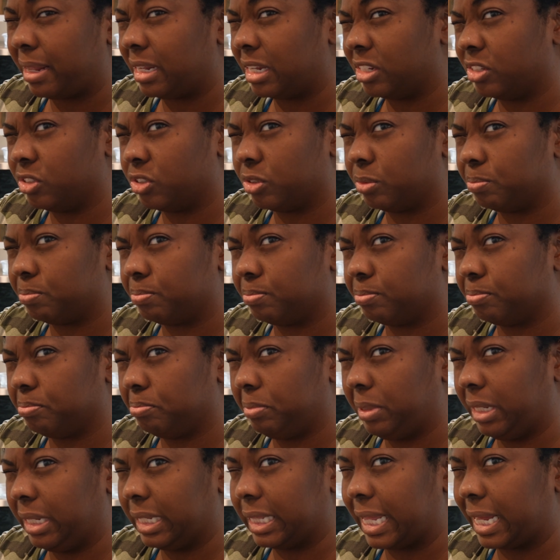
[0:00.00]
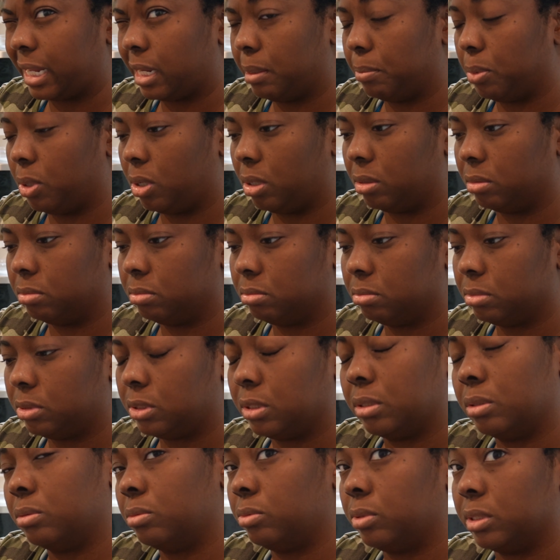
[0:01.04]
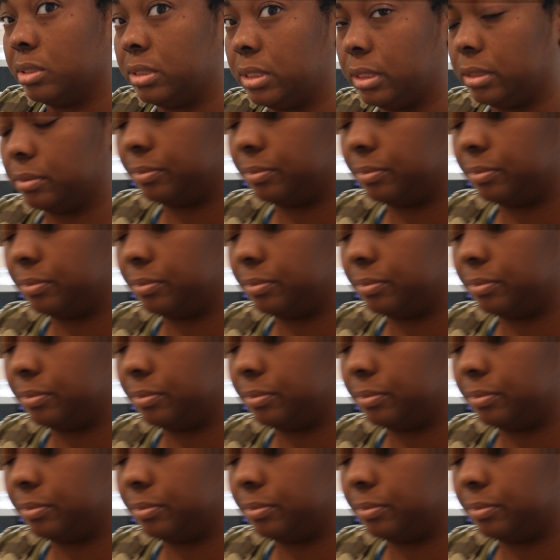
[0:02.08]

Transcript: end up being like a ball, so we'll see.